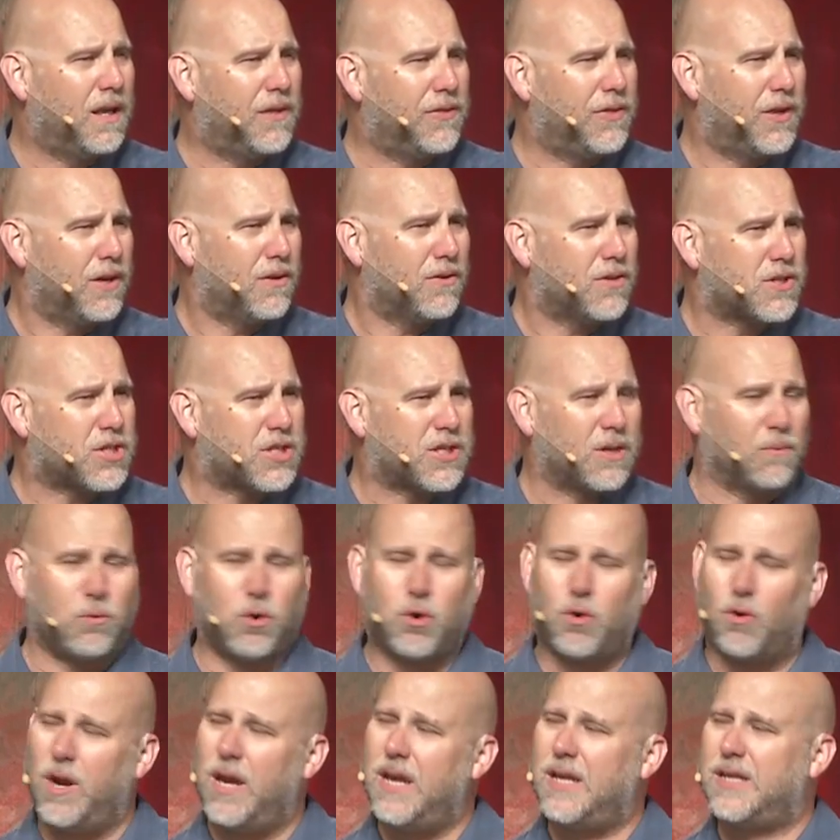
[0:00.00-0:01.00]
There is some
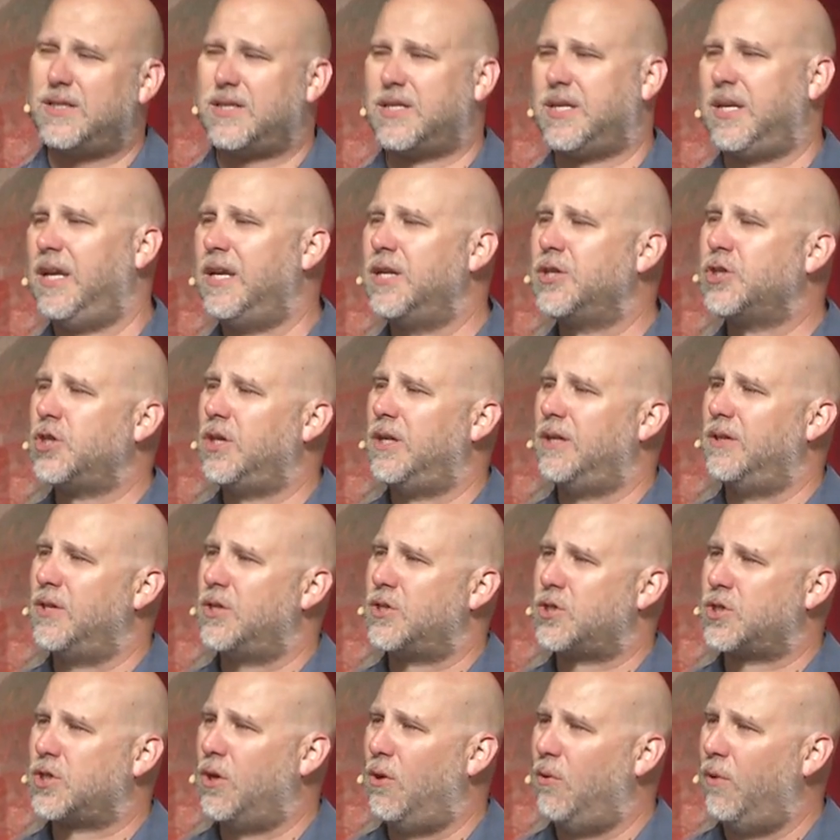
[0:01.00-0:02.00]
great teaching
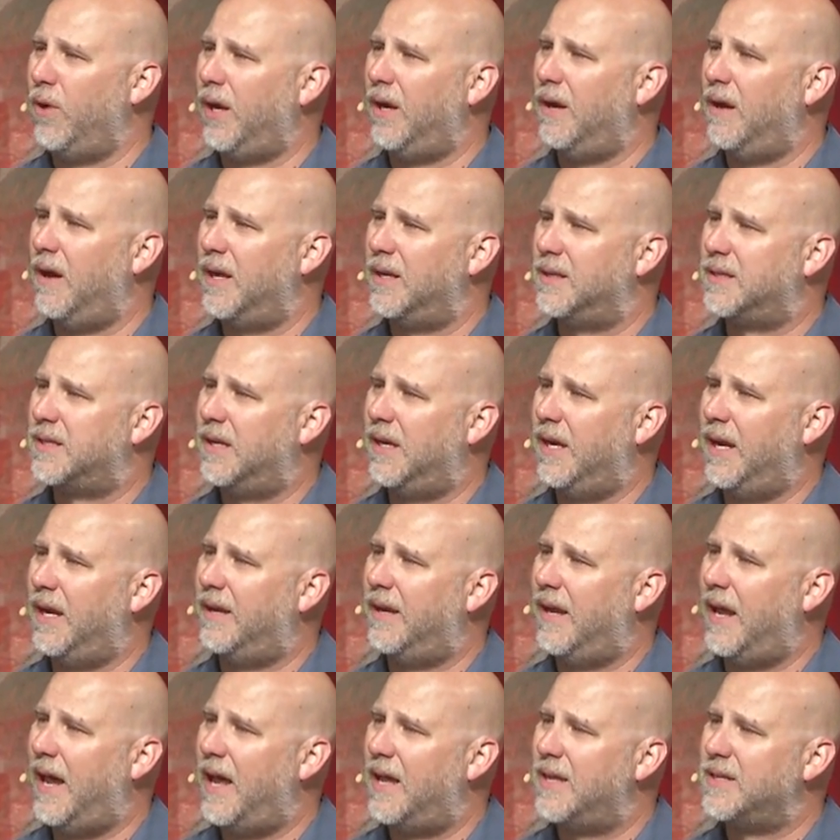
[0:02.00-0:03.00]
that's going on today,
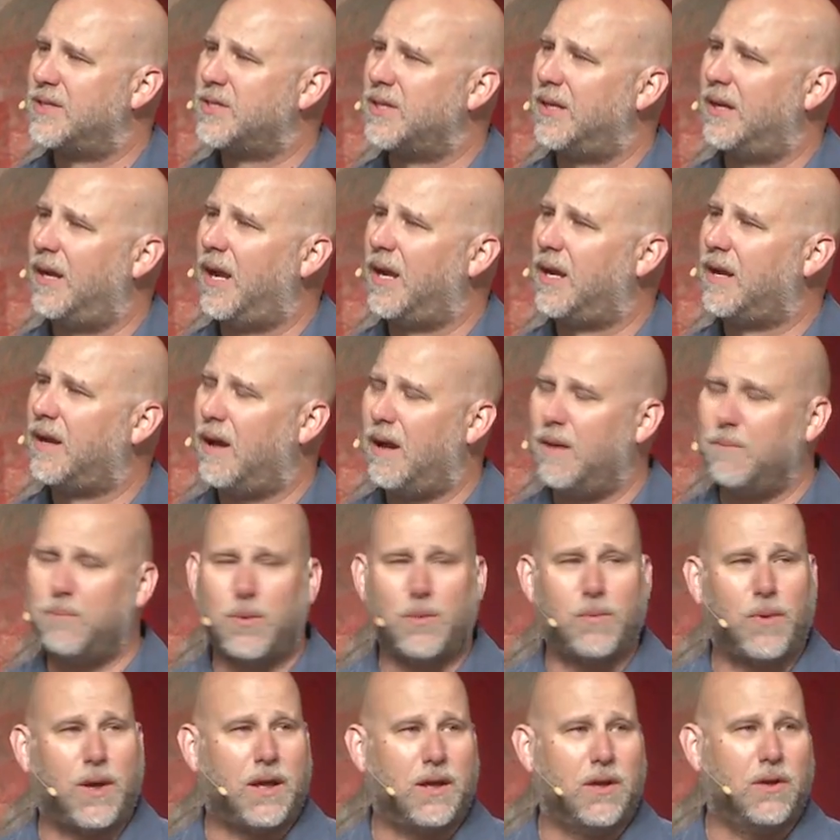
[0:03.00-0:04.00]
dads, and I
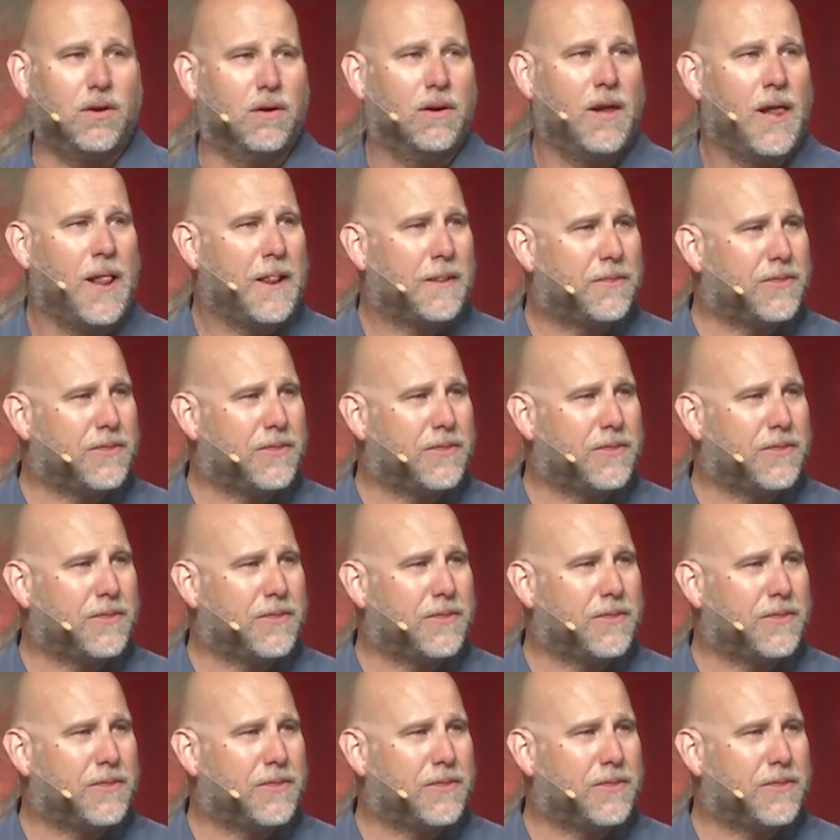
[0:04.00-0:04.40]
compliment you.